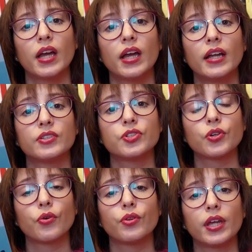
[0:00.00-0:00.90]
and
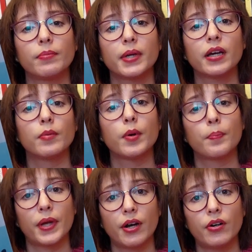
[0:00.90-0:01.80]
so they become a
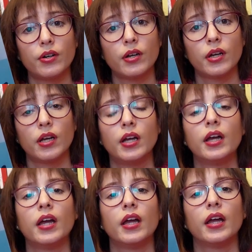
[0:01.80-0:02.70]
pair,
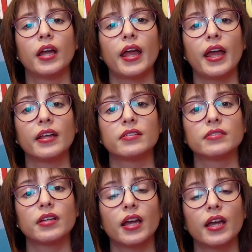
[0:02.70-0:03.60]

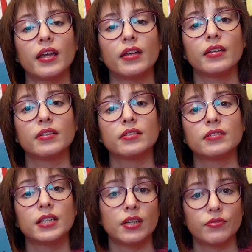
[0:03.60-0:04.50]
and they
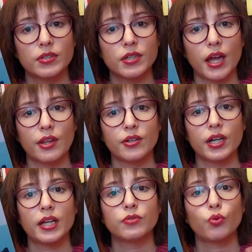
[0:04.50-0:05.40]
live together
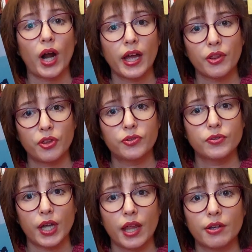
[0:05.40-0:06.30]
and ride
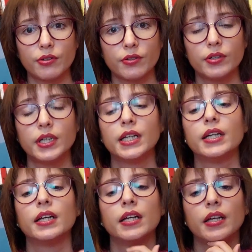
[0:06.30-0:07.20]
together.
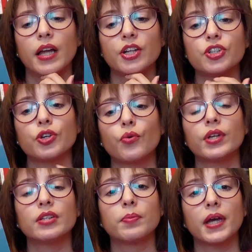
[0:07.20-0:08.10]
And so
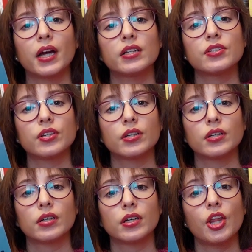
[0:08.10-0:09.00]
it becomes
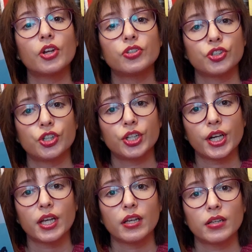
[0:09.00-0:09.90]
another
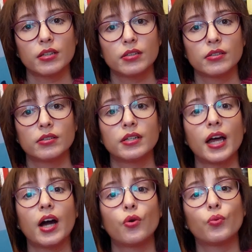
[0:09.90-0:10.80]
journey,
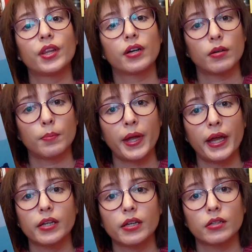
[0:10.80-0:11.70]
now with a
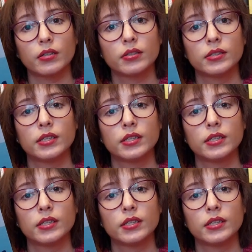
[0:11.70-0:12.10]
companion,